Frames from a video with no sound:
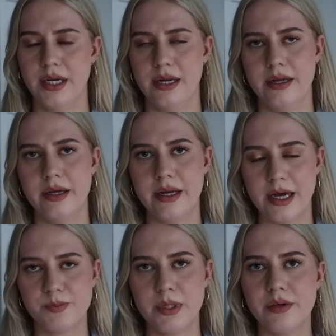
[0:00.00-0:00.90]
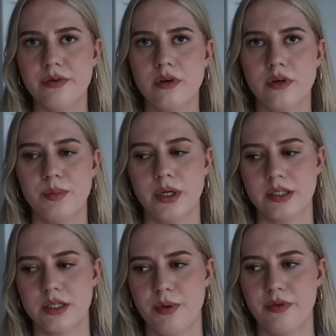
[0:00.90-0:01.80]
And it has been difficult
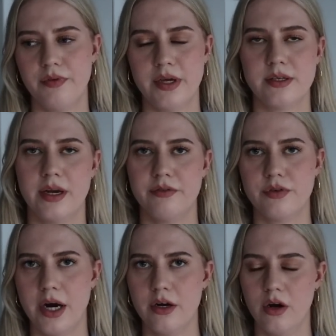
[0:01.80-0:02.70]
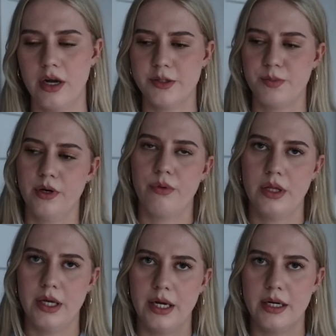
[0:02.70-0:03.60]
because some of the things that I've tried on has been
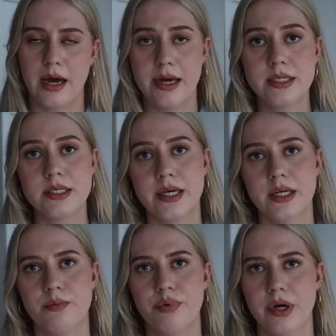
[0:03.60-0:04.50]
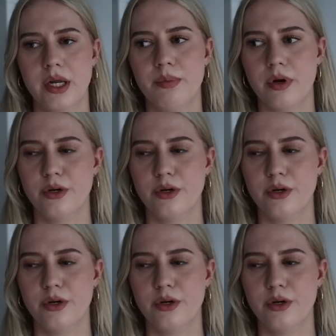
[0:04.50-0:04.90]
really nice and pretty, but I